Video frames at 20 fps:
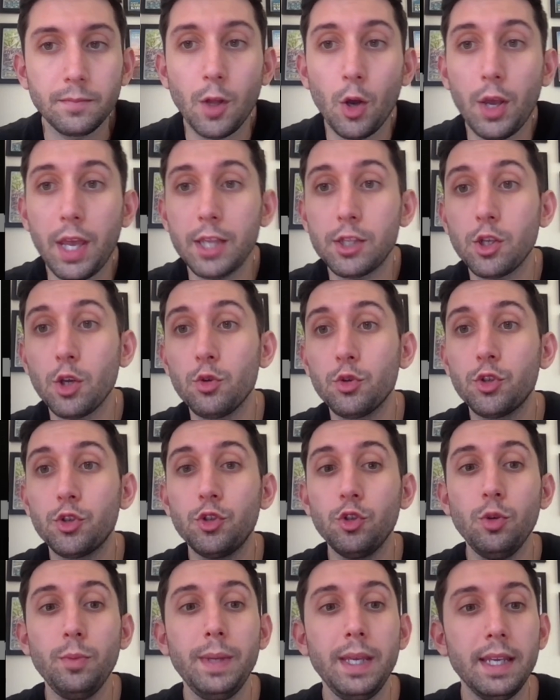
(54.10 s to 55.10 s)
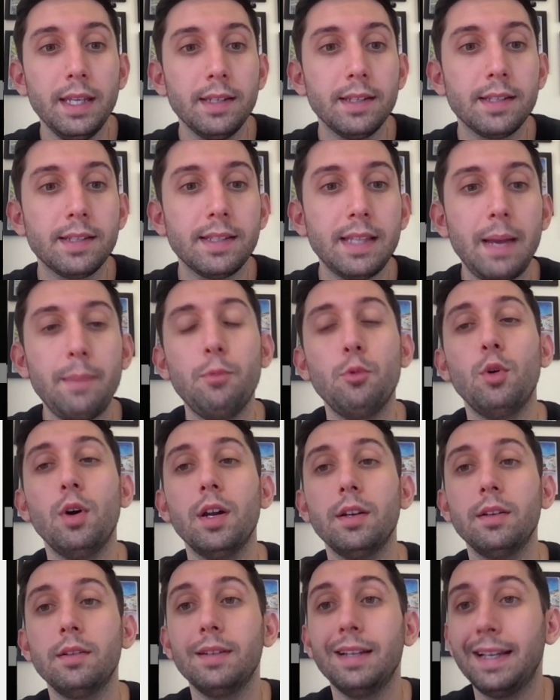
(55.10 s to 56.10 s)
Okay, so zooming into step
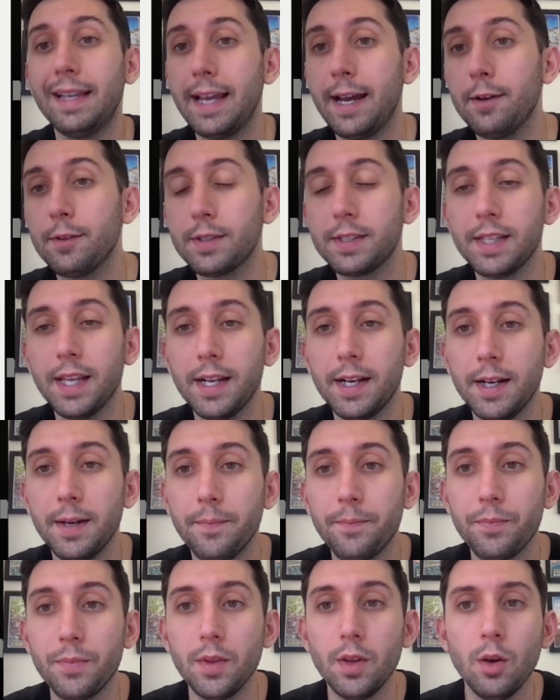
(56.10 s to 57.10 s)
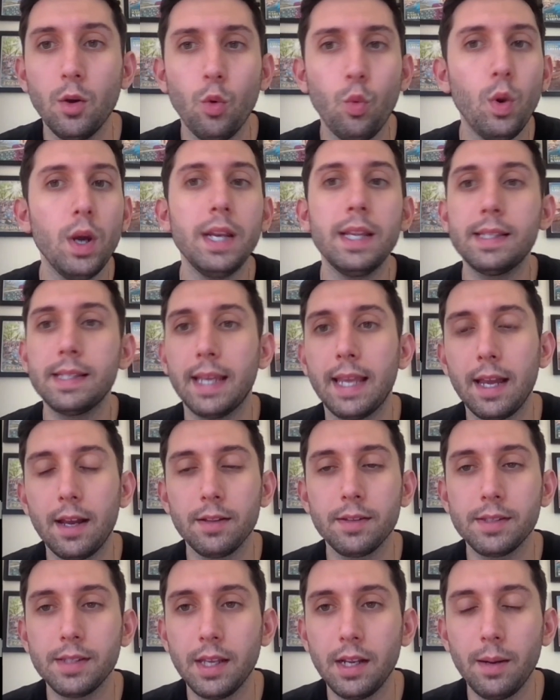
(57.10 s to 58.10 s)
one, account setup. What is
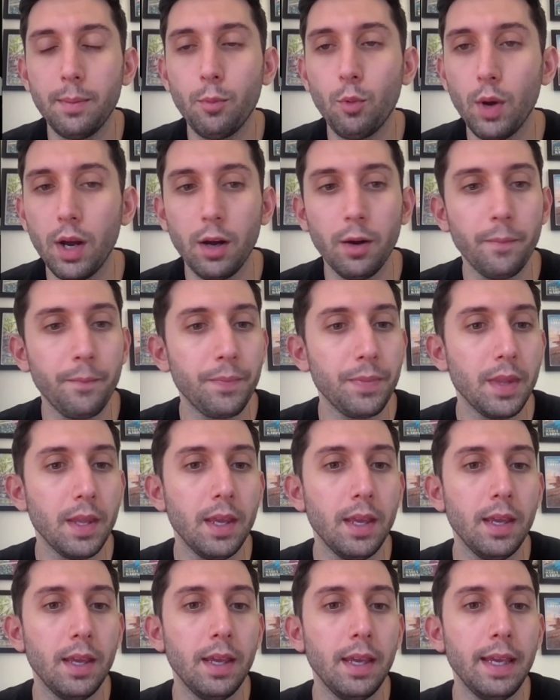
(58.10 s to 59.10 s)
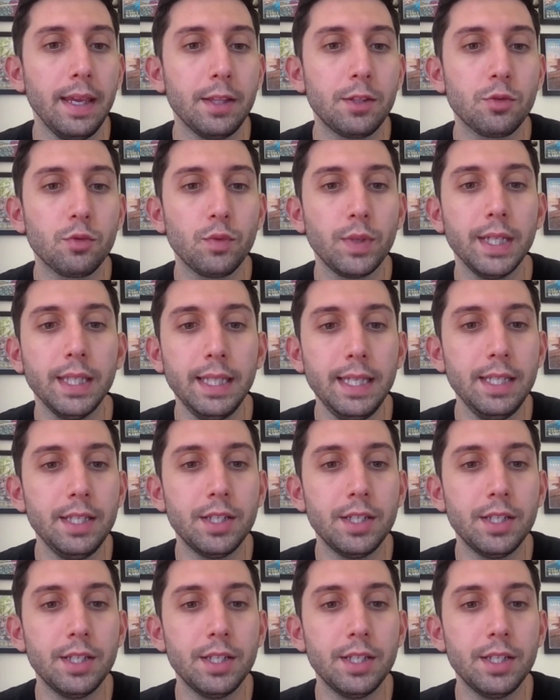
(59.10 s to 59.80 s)
account setup? Well, it's really